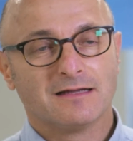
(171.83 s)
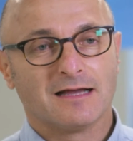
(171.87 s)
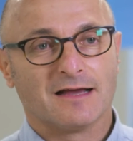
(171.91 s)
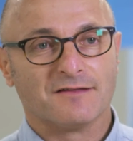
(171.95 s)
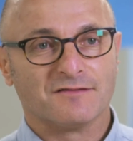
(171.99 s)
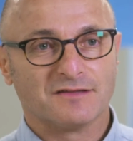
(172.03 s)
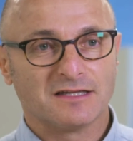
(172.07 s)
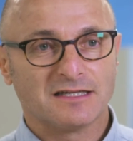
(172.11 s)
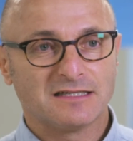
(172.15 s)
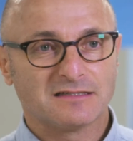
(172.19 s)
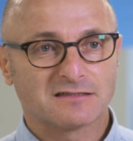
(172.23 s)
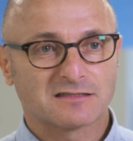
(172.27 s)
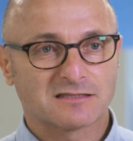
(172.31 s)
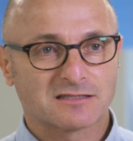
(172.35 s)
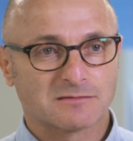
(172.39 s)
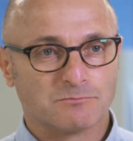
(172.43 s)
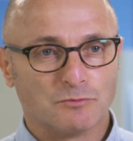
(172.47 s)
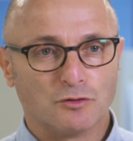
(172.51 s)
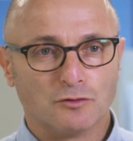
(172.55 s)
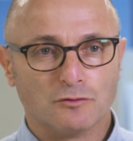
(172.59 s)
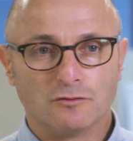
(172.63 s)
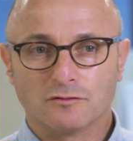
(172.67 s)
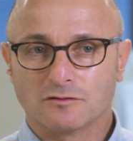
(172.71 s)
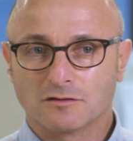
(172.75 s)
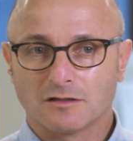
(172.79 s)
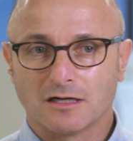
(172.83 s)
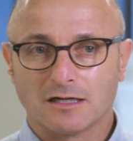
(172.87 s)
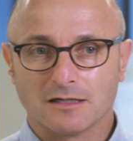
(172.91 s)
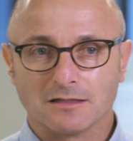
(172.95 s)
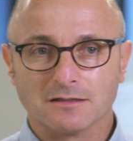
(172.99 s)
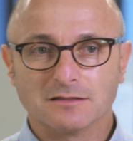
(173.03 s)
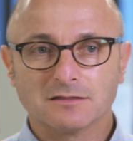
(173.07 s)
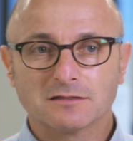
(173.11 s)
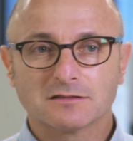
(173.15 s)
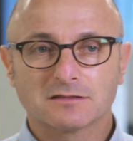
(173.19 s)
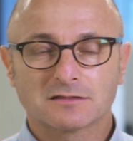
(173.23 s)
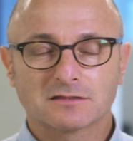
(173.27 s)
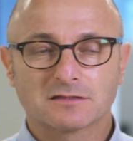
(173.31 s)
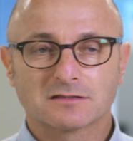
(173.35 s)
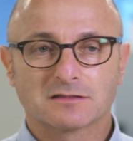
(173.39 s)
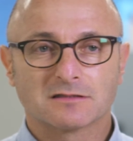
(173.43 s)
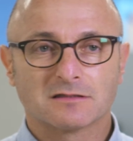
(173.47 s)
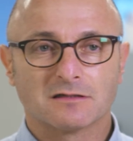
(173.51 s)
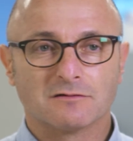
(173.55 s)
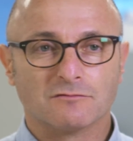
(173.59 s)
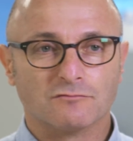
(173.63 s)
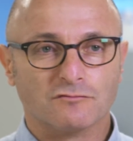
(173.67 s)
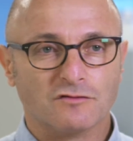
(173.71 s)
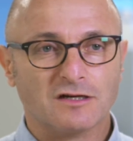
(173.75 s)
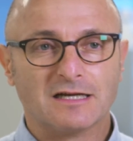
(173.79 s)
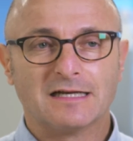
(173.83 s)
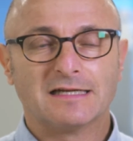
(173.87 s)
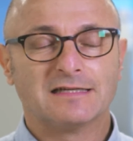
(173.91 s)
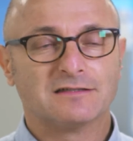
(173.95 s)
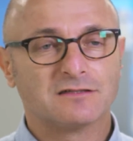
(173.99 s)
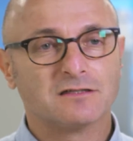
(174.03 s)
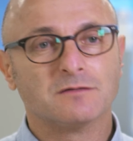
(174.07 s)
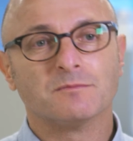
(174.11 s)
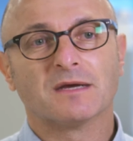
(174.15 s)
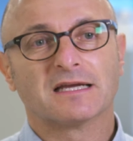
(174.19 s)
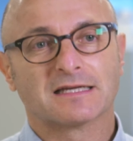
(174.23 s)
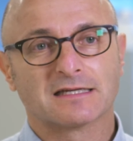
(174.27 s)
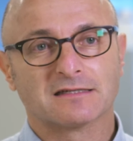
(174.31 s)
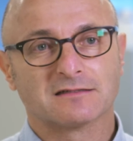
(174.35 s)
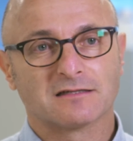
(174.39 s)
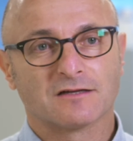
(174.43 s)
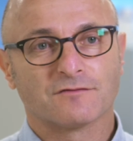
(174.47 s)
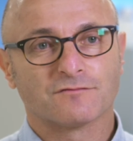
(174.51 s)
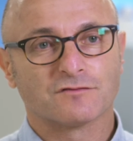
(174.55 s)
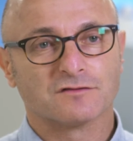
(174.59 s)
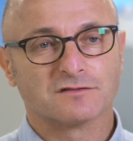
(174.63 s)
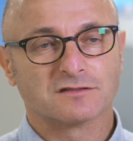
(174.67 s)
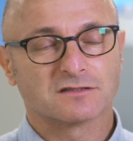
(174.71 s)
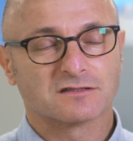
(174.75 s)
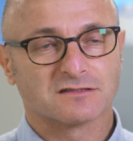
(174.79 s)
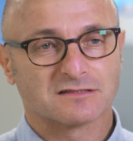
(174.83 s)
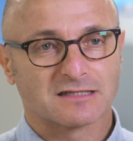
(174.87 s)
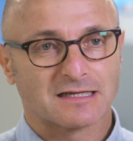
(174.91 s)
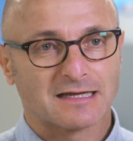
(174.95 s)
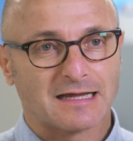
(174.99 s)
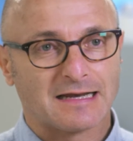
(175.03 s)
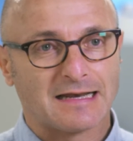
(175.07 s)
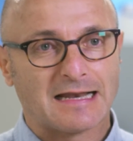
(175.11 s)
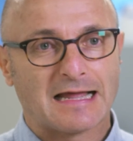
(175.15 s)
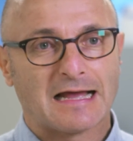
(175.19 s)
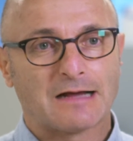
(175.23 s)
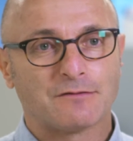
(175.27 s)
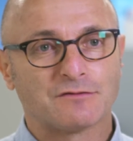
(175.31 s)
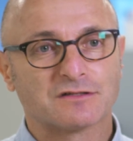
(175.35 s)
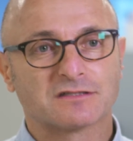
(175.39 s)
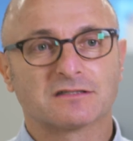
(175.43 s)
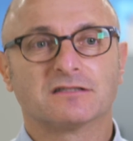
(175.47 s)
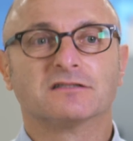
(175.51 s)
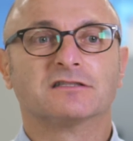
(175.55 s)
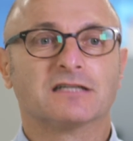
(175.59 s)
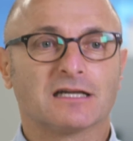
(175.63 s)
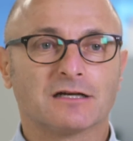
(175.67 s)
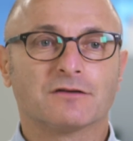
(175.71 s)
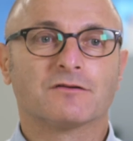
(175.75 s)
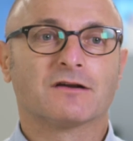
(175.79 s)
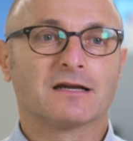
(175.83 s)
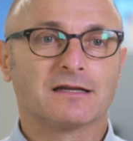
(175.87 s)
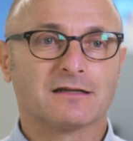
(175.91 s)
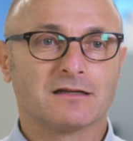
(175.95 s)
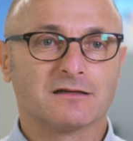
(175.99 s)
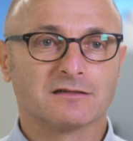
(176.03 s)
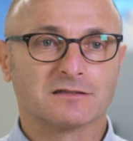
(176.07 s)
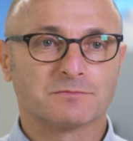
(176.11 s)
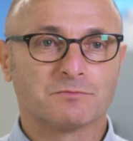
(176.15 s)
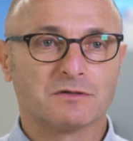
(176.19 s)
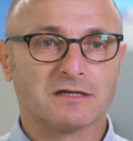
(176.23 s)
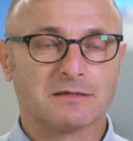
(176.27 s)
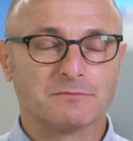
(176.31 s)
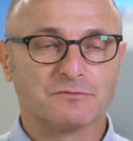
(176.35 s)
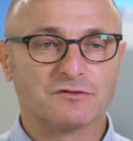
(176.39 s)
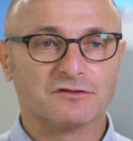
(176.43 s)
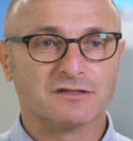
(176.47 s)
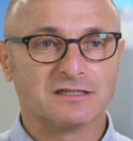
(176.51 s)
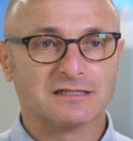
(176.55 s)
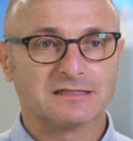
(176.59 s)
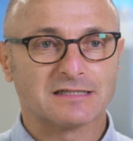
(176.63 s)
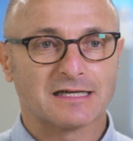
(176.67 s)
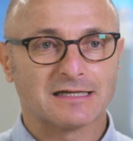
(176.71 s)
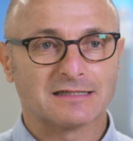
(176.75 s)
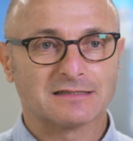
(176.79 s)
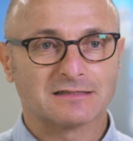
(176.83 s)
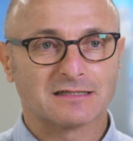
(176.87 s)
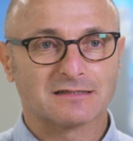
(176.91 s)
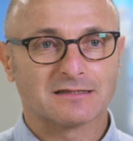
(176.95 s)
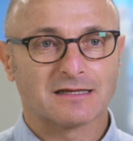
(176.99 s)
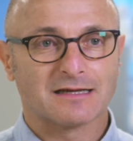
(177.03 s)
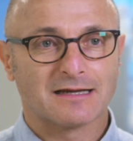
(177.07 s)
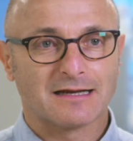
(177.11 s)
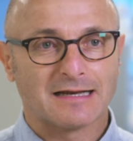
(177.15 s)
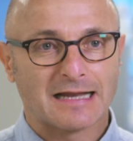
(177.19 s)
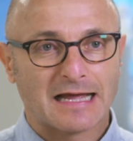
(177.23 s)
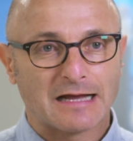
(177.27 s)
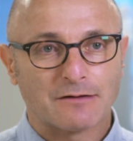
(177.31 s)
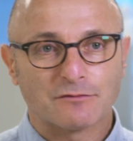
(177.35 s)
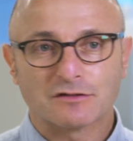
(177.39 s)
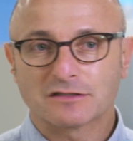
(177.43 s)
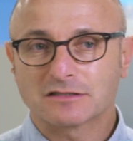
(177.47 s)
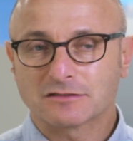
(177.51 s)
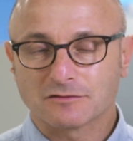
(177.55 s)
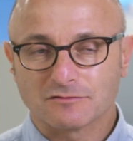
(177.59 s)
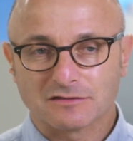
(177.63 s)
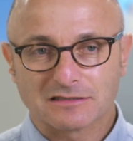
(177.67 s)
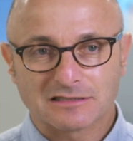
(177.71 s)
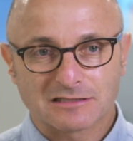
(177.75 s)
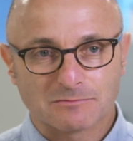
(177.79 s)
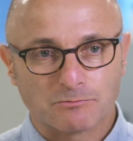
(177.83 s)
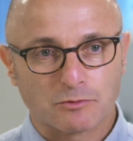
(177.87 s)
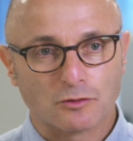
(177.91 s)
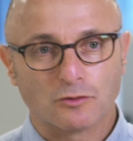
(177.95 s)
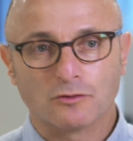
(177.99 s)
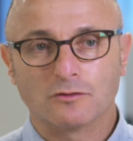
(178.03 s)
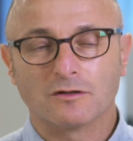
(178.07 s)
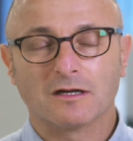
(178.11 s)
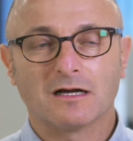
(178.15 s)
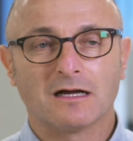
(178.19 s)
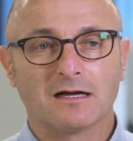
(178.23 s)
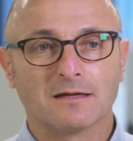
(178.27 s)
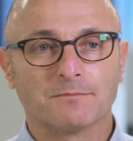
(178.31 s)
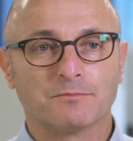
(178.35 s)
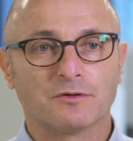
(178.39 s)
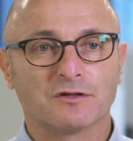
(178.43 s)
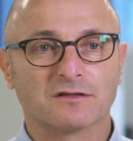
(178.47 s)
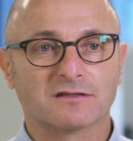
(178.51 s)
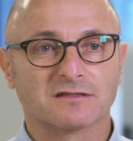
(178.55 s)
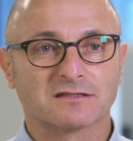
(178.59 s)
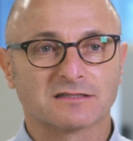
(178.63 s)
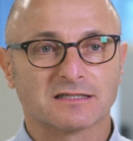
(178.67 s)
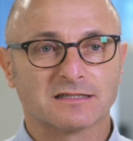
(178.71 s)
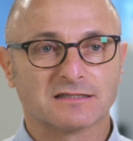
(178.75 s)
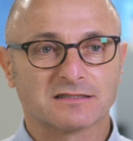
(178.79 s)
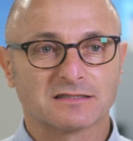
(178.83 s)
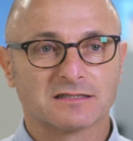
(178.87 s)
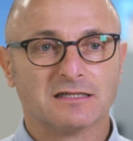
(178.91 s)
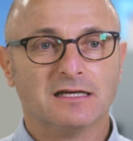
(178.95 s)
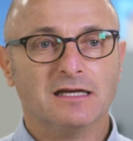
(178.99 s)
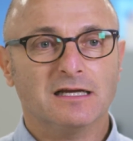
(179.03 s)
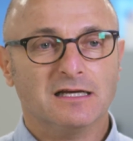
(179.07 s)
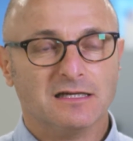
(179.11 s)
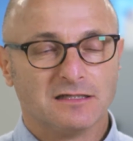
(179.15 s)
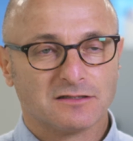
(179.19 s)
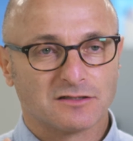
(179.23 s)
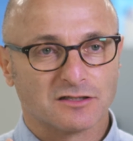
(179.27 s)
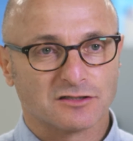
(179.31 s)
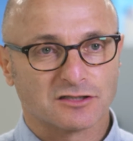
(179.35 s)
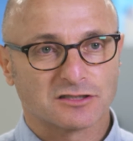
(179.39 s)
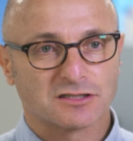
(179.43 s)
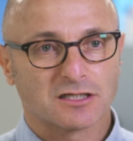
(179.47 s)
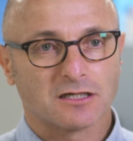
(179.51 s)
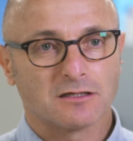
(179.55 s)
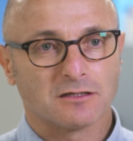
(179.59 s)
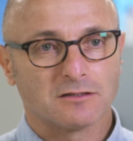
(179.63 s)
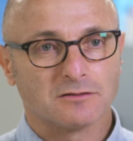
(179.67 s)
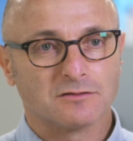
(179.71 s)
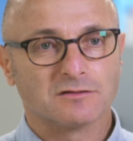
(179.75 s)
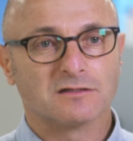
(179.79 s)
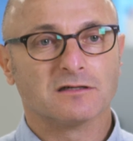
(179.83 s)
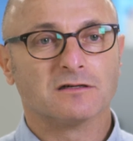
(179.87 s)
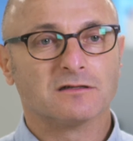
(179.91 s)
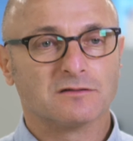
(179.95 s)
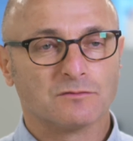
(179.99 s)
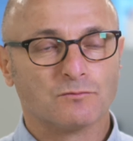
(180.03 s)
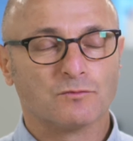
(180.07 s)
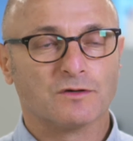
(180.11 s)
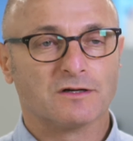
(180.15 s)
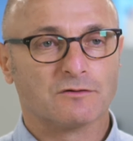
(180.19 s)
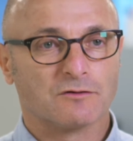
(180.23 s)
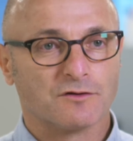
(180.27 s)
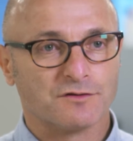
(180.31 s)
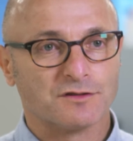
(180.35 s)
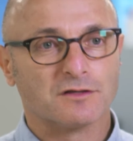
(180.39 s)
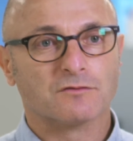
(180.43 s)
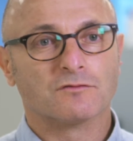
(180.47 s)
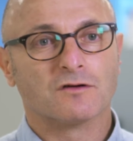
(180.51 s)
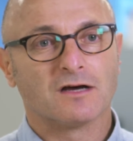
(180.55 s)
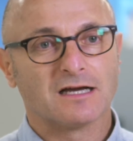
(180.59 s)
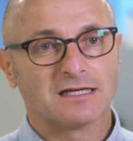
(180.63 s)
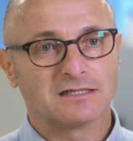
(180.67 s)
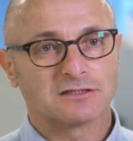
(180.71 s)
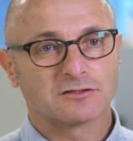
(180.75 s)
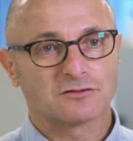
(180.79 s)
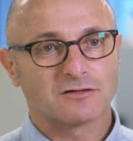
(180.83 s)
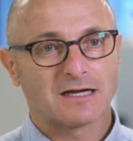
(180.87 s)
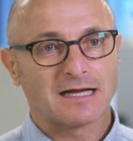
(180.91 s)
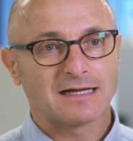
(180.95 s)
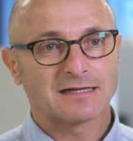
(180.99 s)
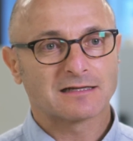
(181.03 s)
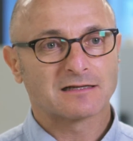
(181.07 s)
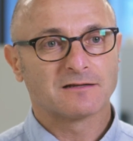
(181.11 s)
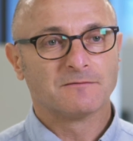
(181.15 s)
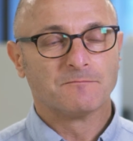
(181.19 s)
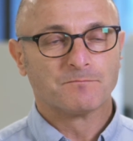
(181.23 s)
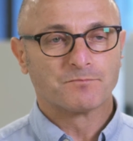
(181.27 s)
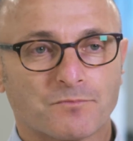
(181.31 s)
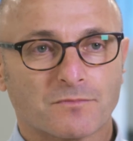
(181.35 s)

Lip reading: And these small grants really do make a difference because they allow us to generate those preliminary data. They allow us to explore a hypothesis to show that we're on the right track.